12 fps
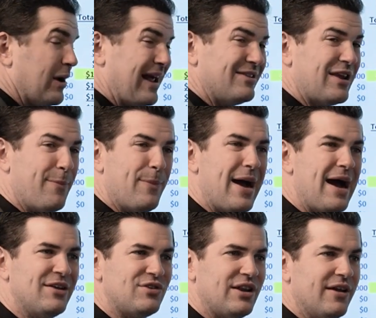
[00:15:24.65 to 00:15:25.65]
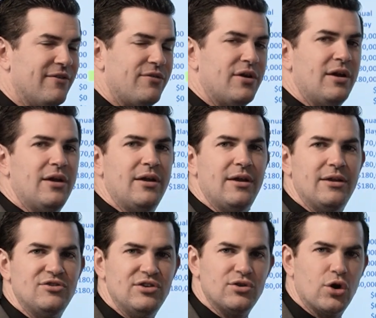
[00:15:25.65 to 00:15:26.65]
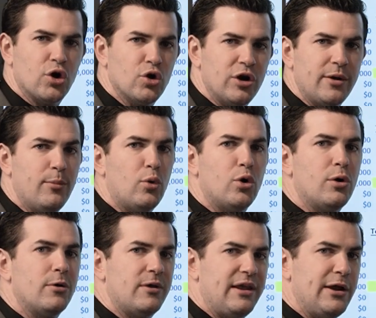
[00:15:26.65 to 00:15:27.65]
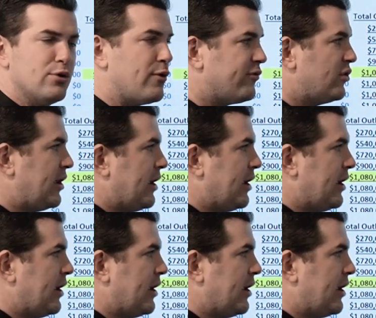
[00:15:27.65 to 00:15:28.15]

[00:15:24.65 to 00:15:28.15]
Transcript: When I say positive, she's earning more year over